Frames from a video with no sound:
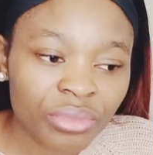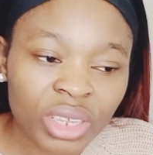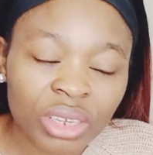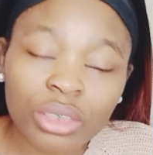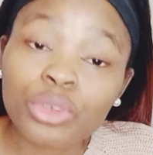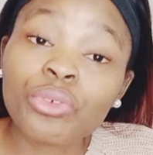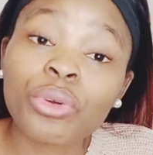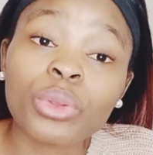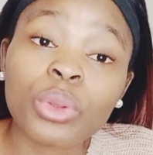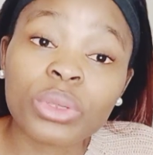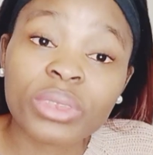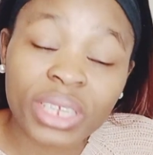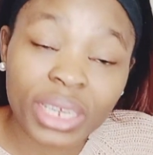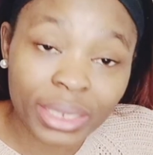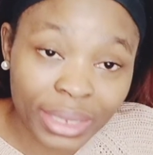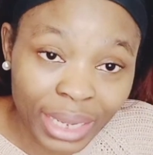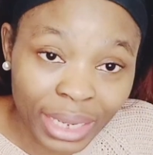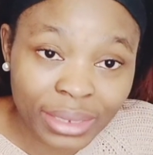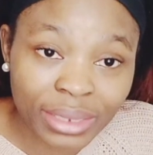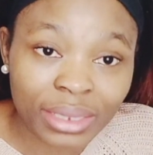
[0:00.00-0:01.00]
If you not take
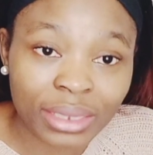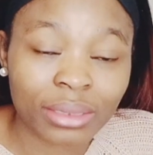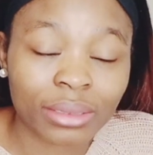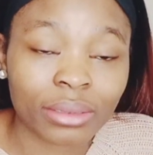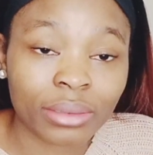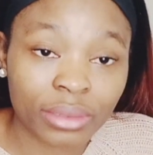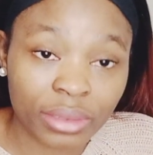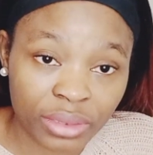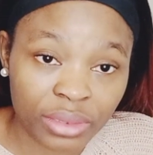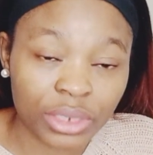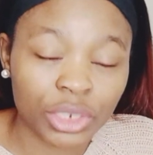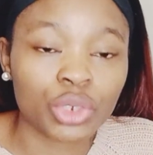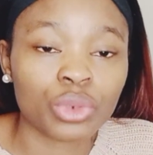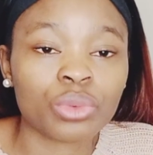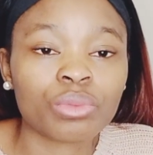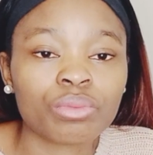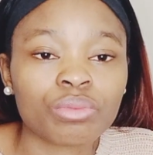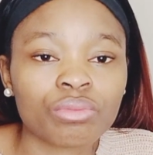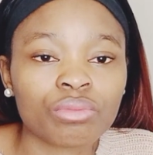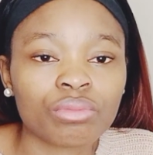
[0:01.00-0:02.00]
that decision,
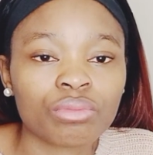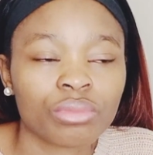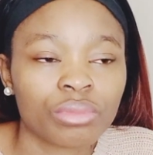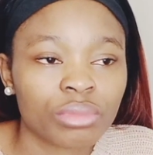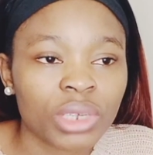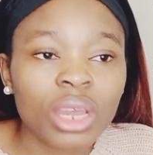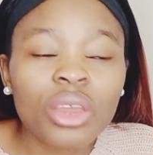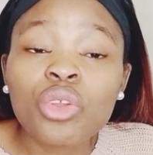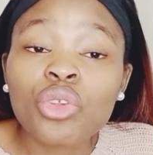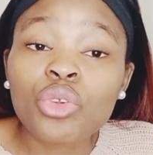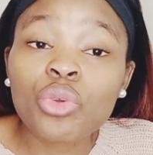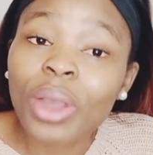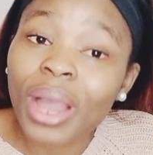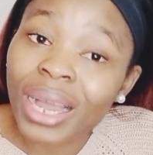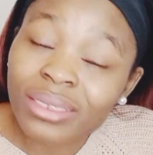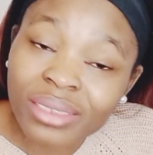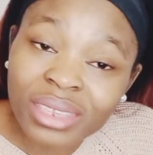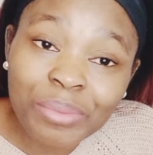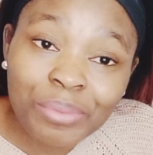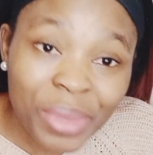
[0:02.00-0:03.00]
you
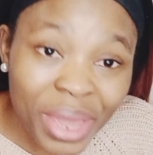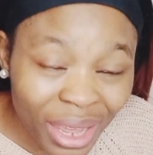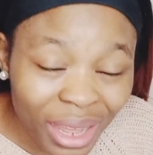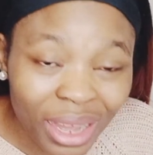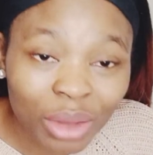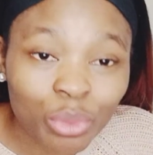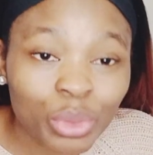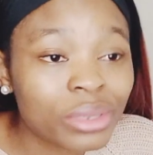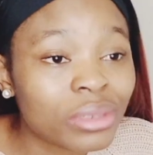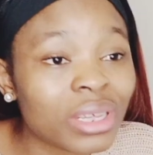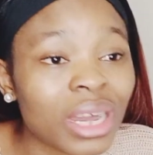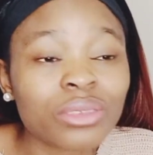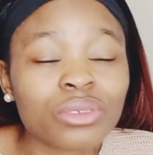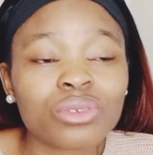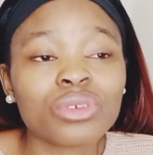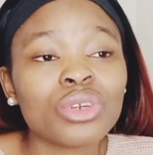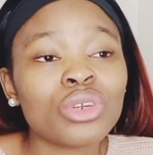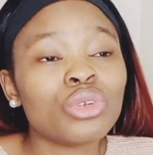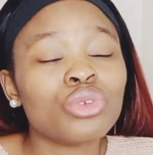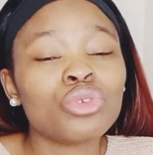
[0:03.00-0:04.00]
can still make am without
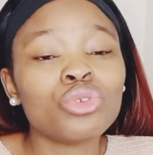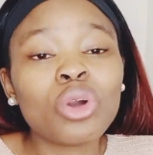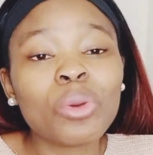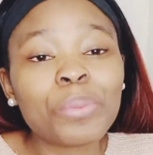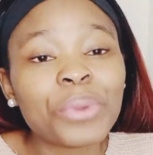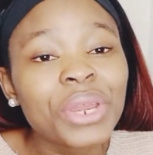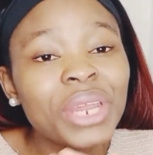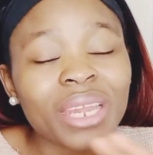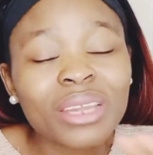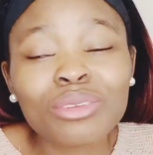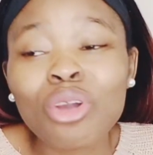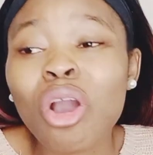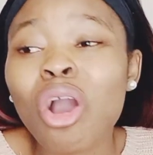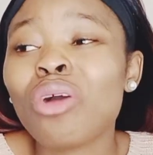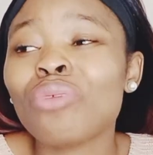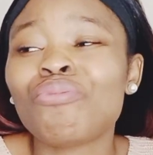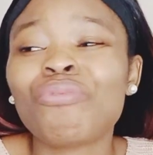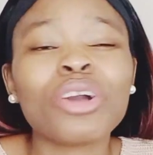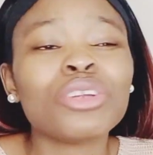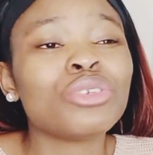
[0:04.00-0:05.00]
you not break.
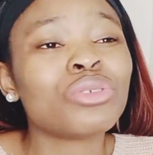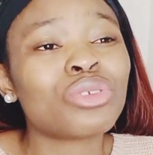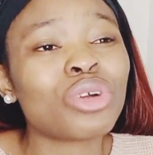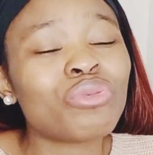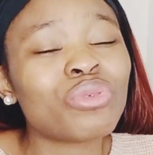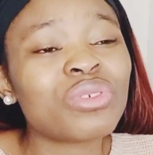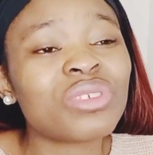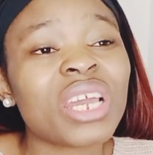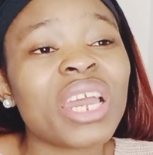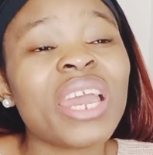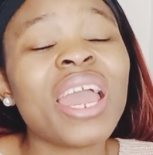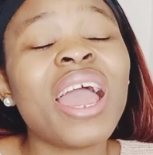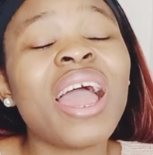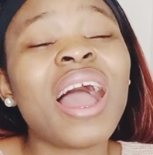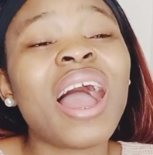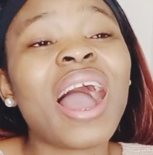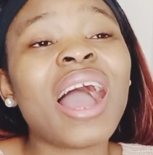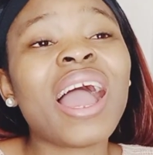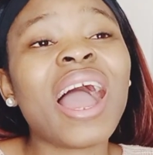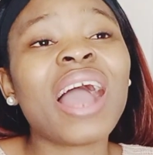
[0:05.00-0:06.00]
For you to say,
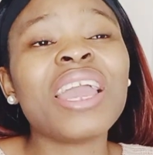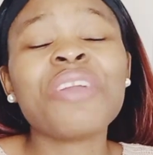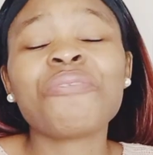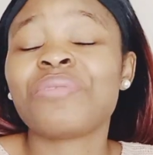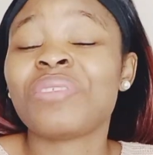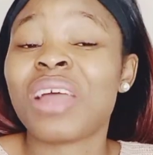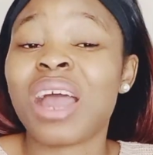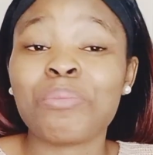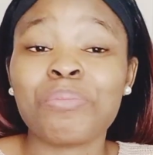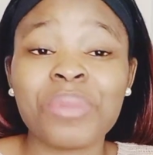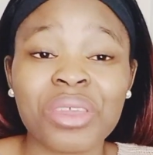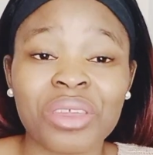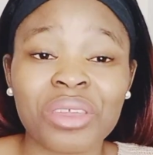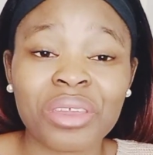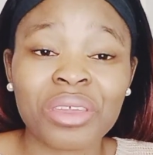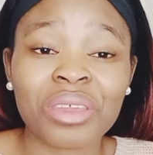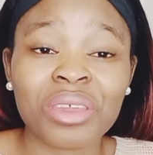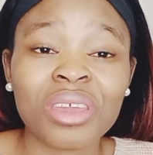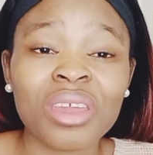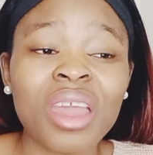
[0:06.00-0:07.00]
if na me,
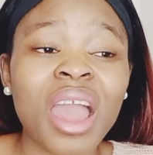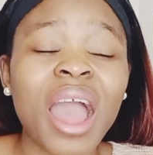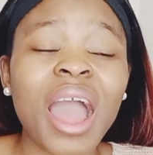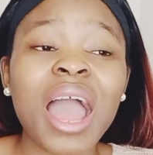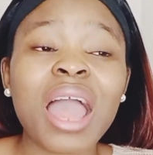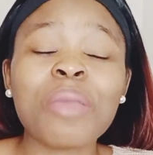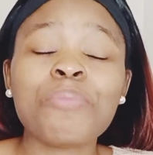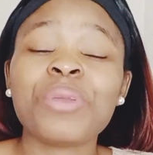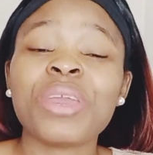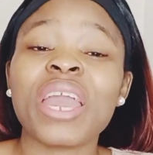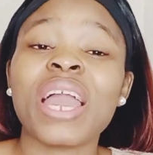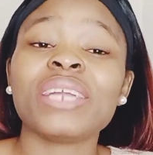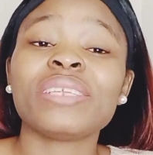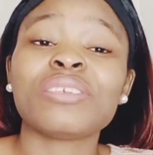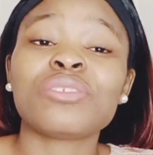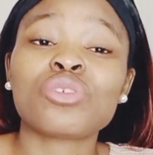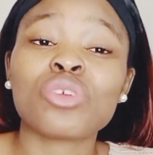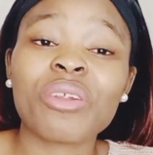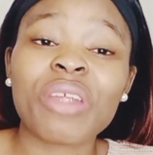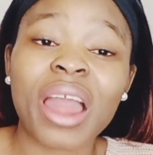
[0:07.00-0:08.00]
I be
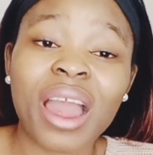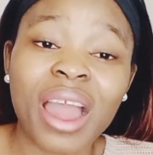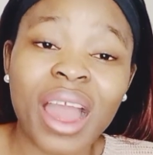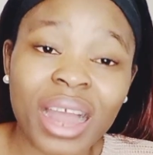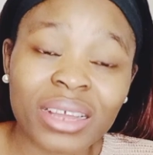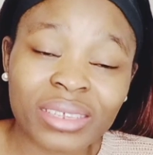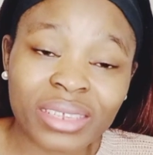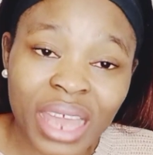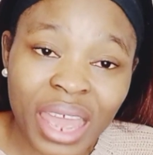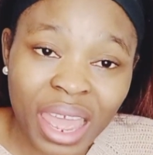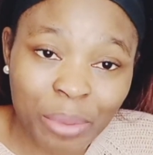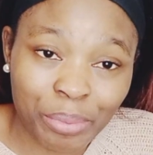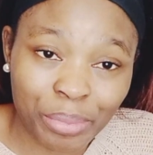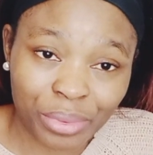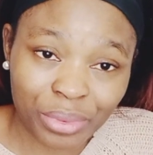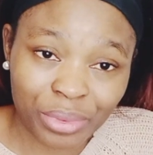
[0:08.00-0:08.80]
Editorial has help.